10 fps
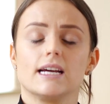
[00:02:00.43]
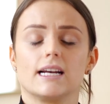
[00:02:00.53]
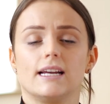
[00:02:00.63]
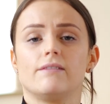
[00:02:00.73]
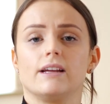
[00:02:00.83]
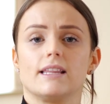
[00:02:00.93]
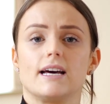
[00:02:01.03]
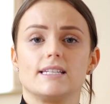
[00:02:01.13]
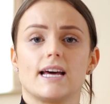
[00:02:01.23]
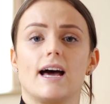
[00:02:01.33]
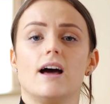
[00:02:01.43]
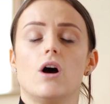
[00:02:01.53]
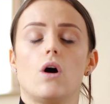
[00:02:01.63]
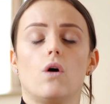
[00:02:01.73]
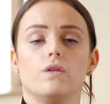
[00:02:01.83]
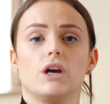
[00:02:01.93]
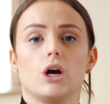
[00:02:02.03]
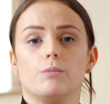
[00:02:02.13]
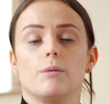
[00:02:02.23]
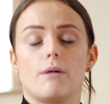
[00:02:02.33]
clearing their debt on the open